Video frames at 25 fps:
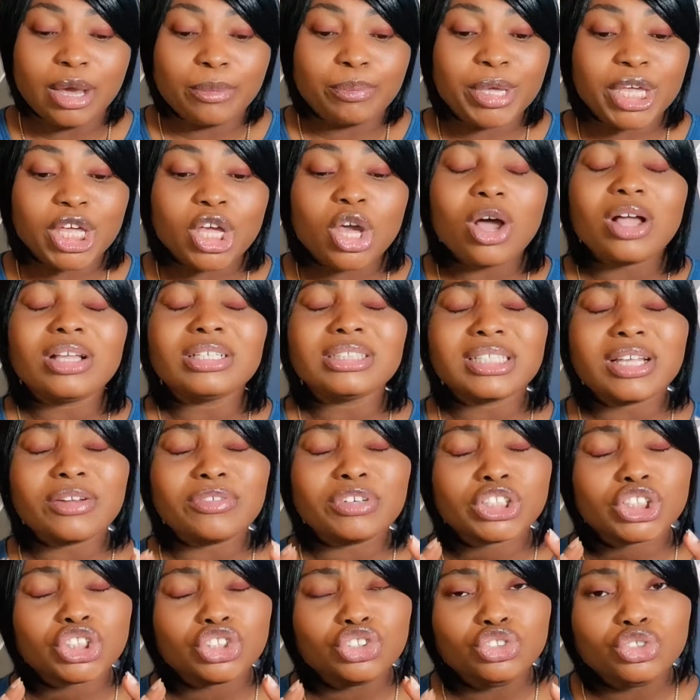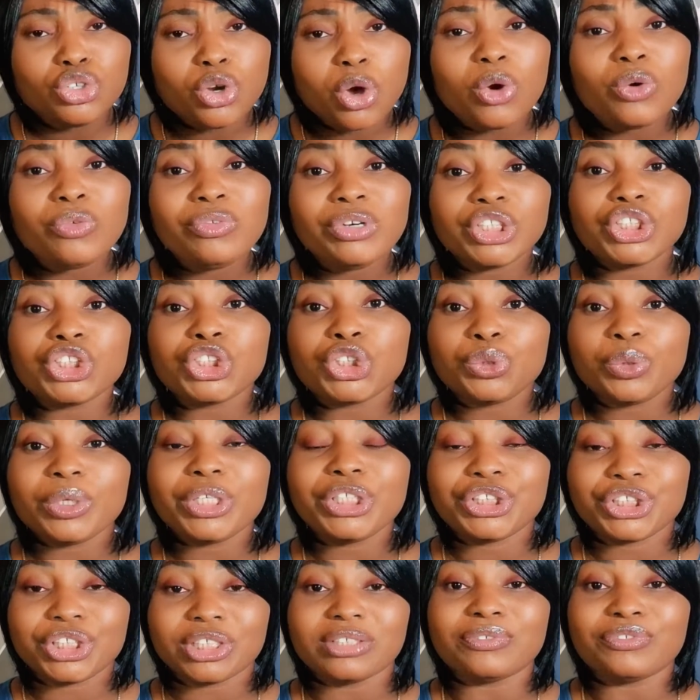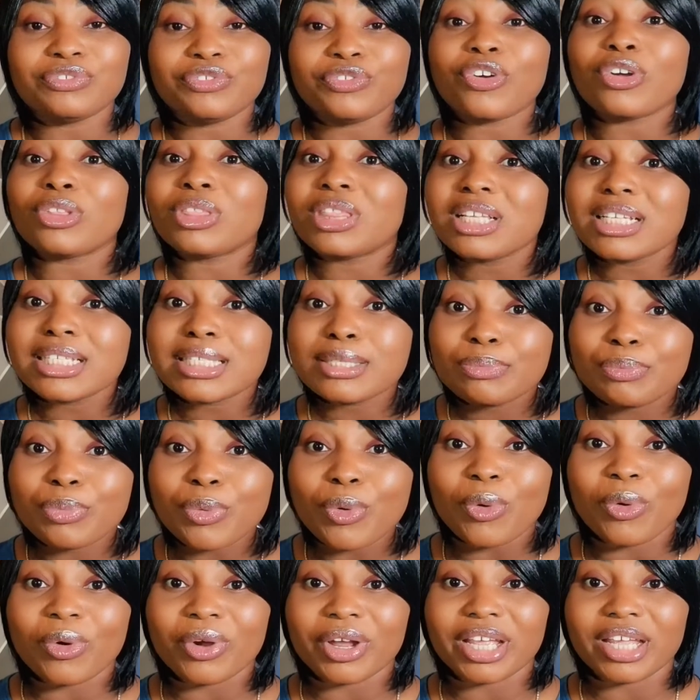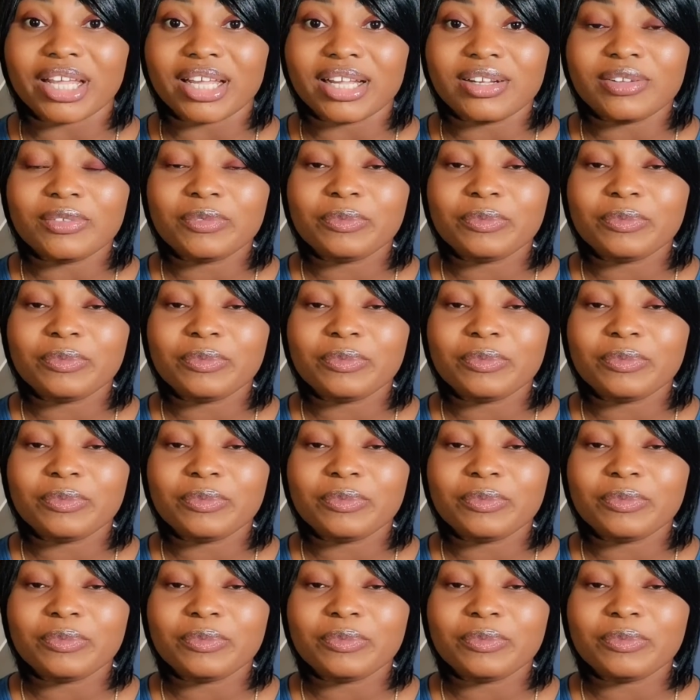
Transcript: because there is no restriction for this boy,